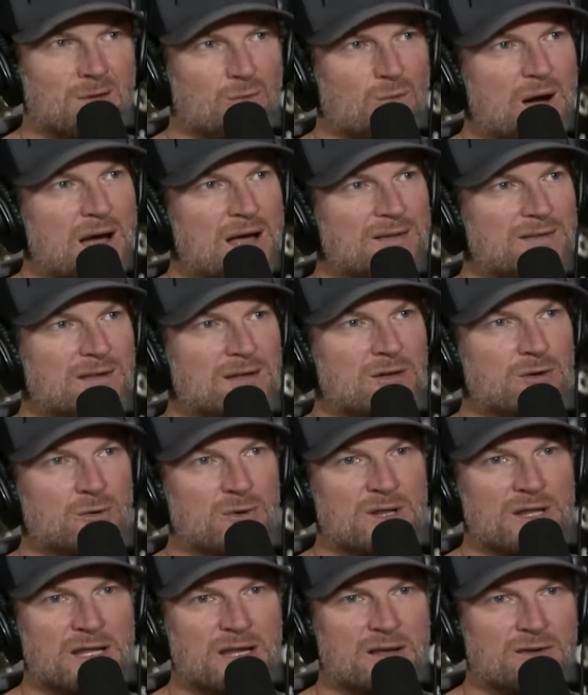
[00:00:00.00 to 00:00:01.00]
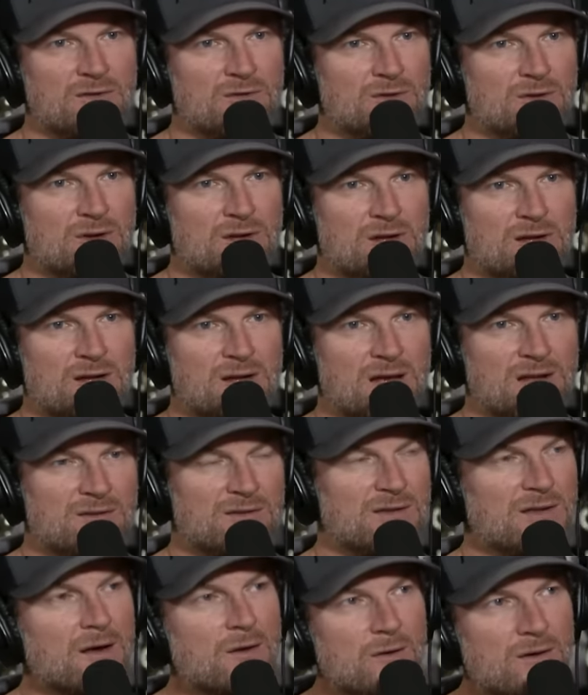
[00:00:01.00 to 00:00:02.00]
why is he doing this?
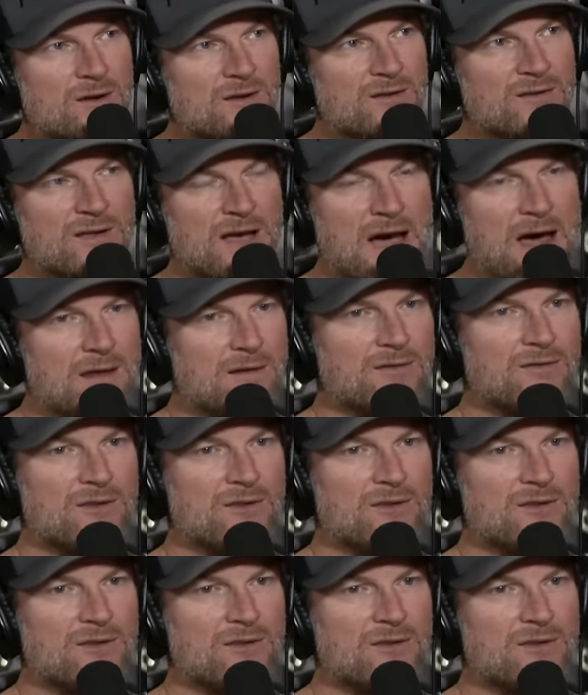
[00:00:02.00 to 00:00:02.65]
It's kind of